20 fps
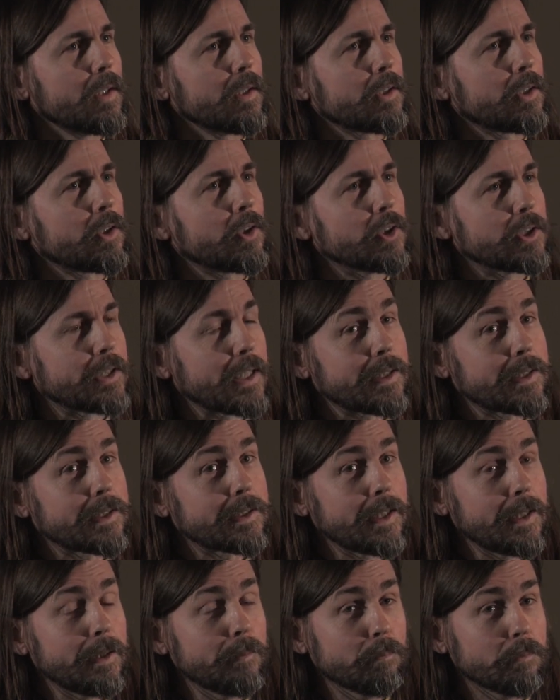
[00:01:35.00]
because it
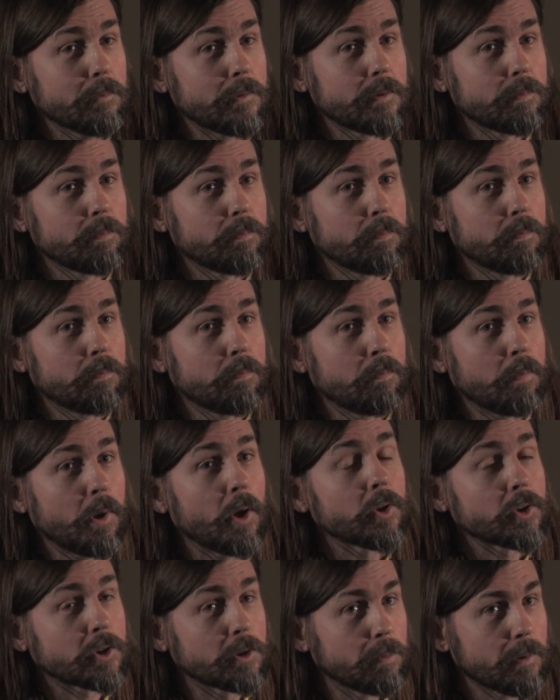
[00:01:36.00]
seemed
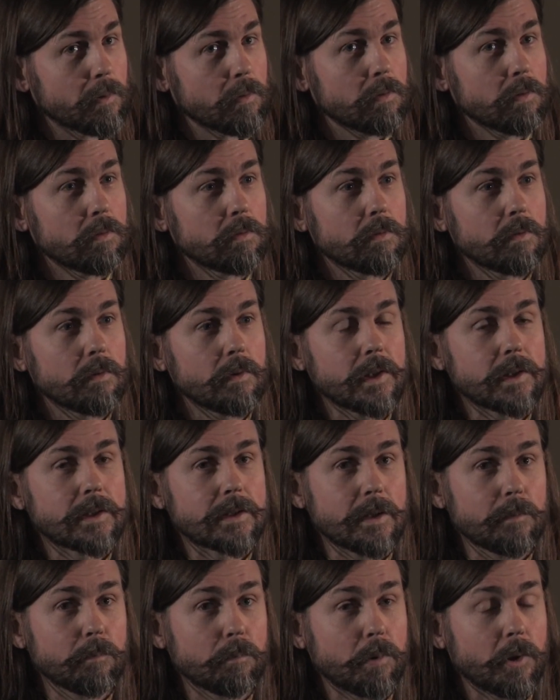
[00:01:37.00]
possible. It
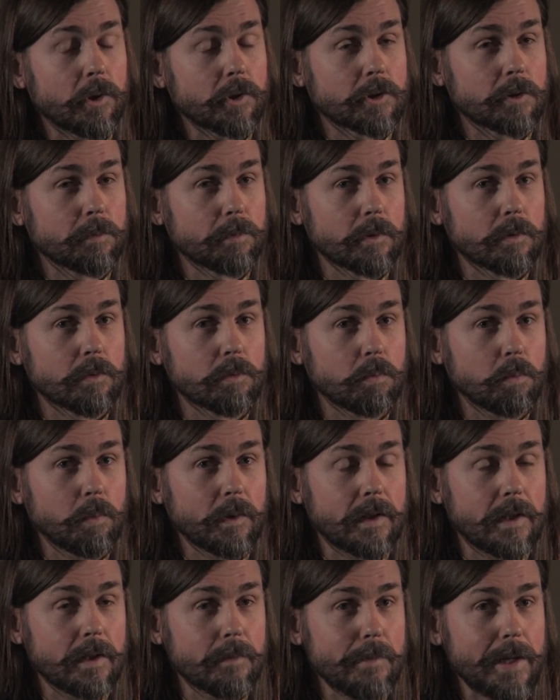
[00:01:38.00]
seemed possible
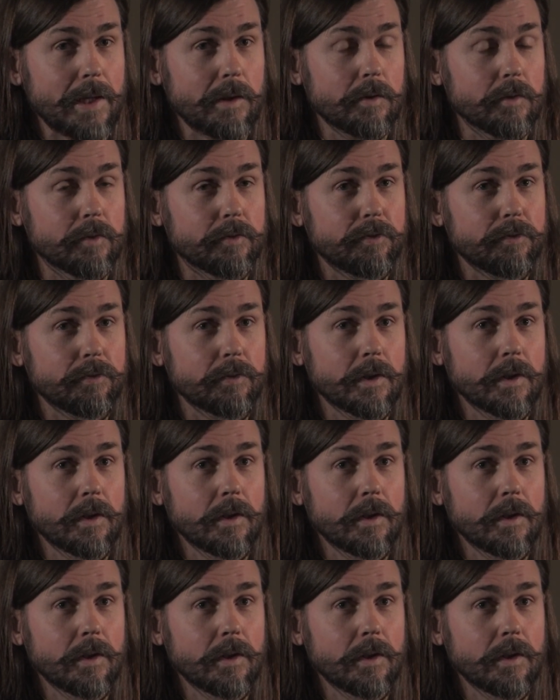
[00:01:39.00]
with the amount of